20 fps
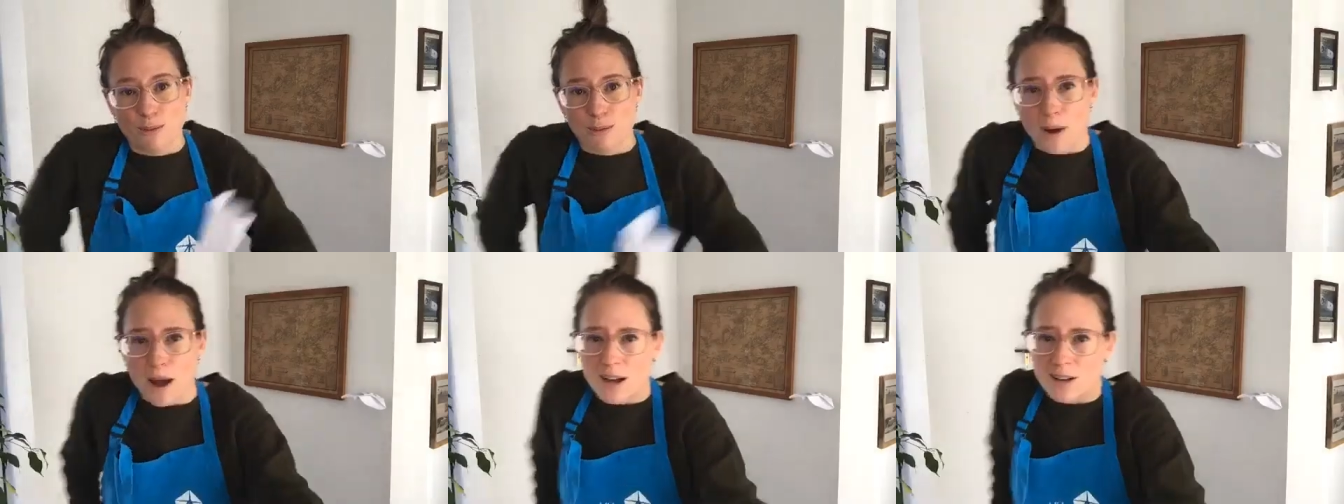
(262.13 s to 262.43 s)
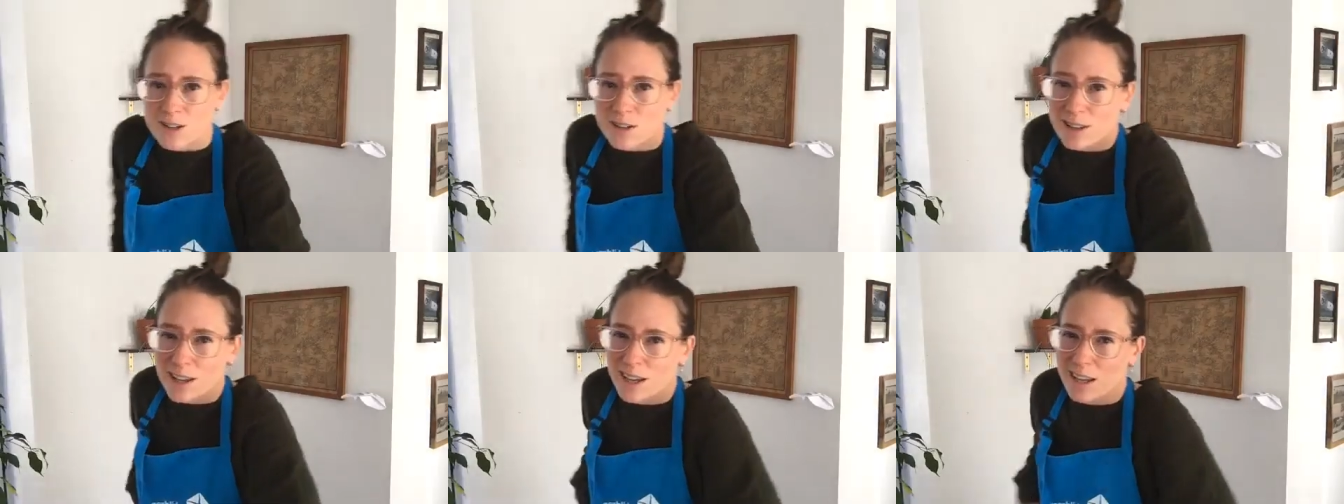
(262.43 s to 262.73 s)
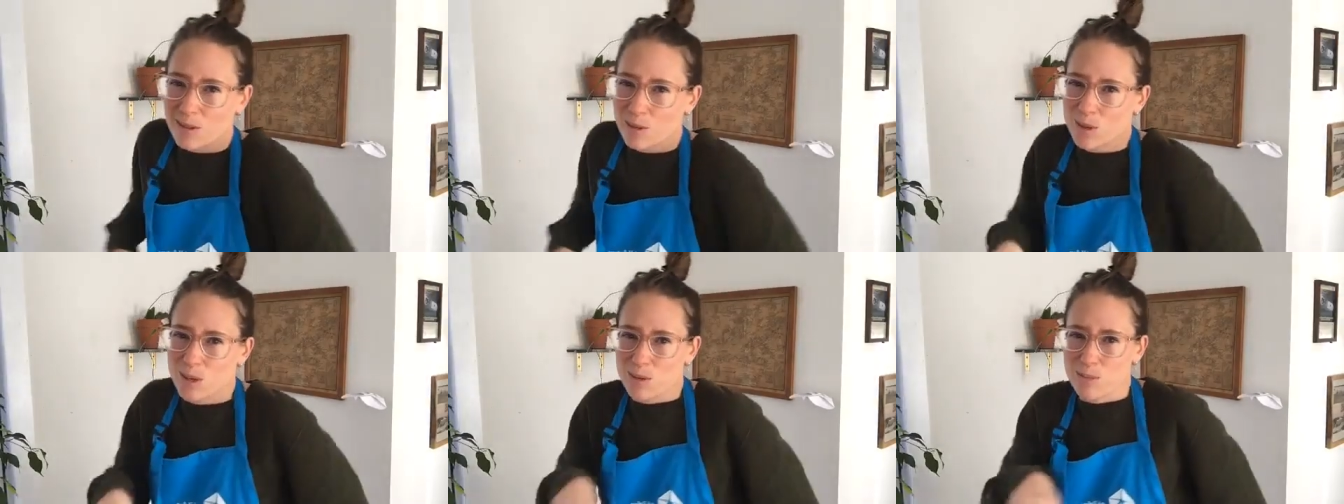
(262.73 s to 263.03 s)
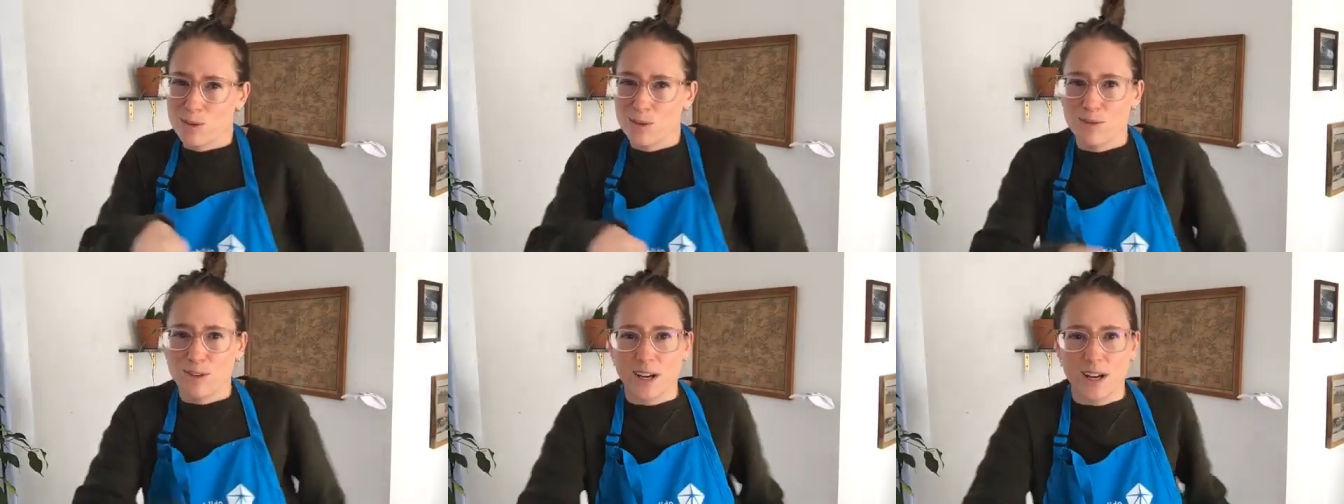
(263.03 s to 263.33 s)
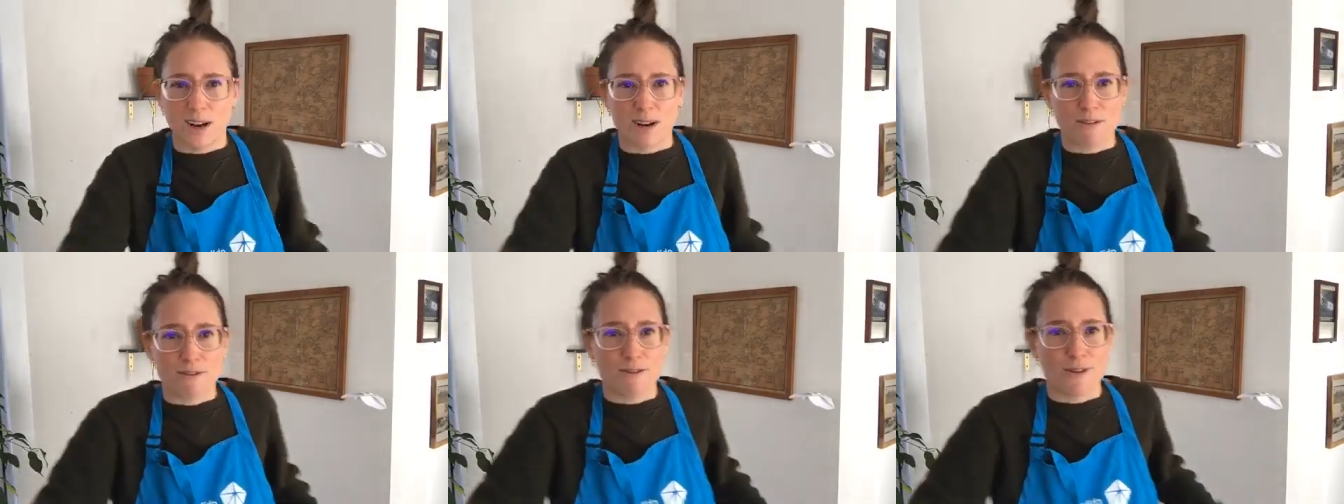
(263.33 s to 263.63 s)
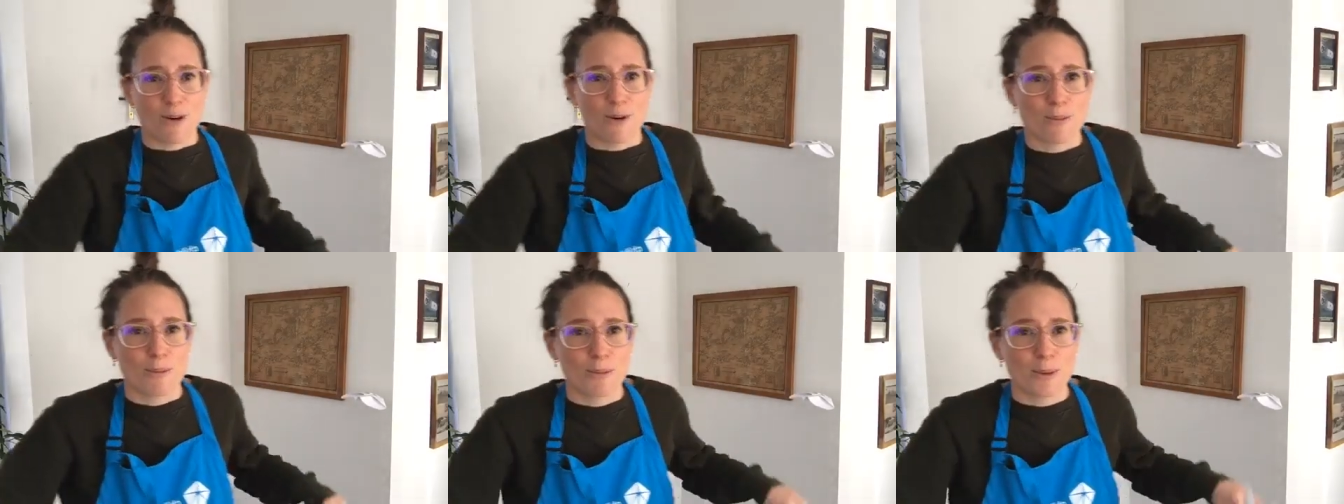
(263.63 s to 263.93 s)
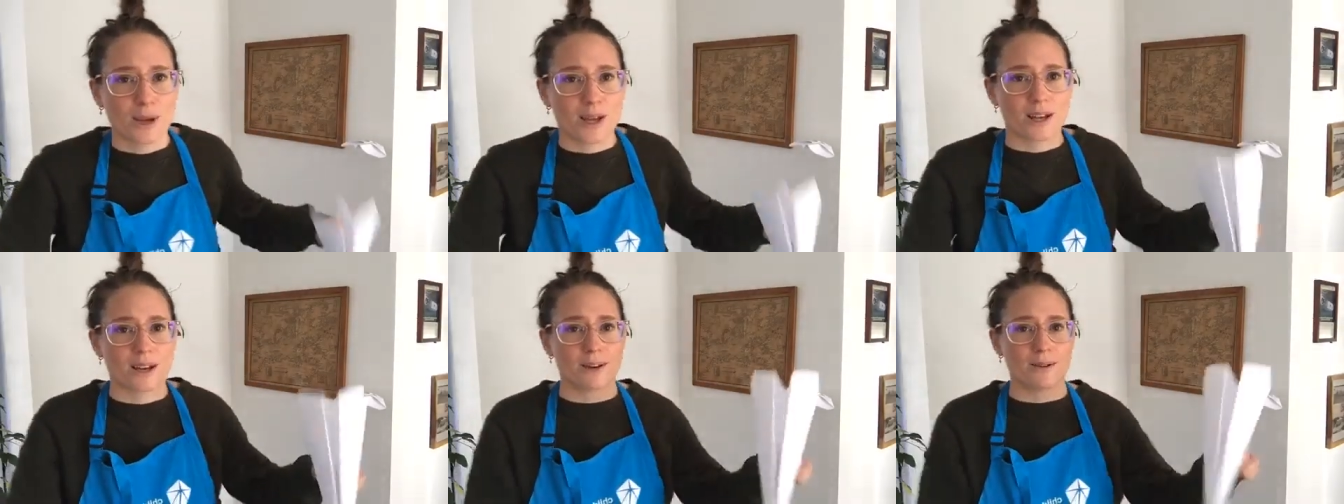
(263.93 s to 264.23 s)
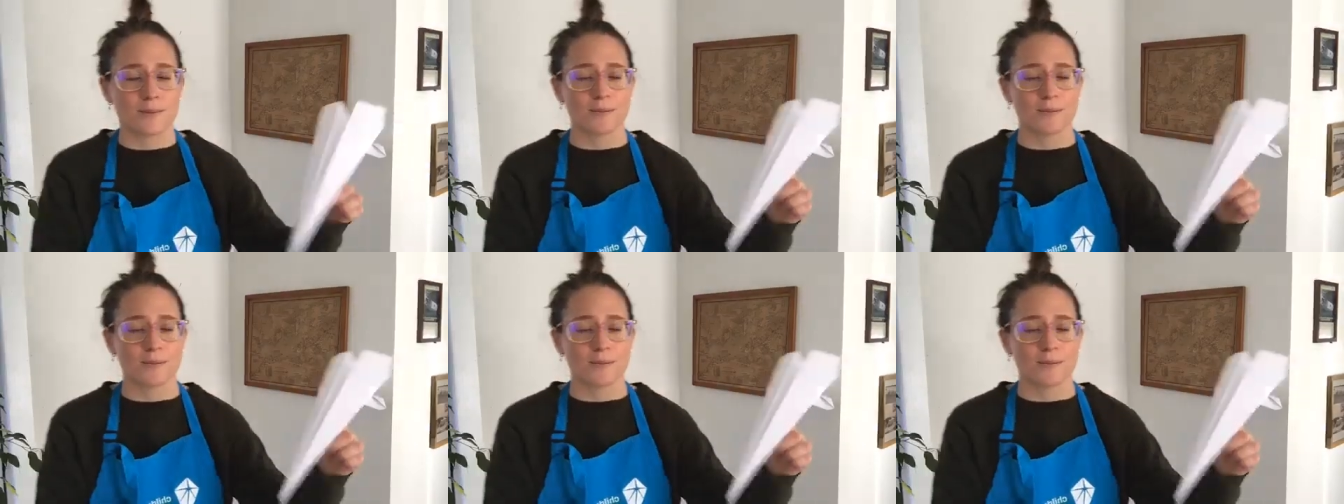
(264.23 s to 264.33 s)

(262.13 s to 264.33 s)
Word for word: Imagine like when you're moving in a foam pit.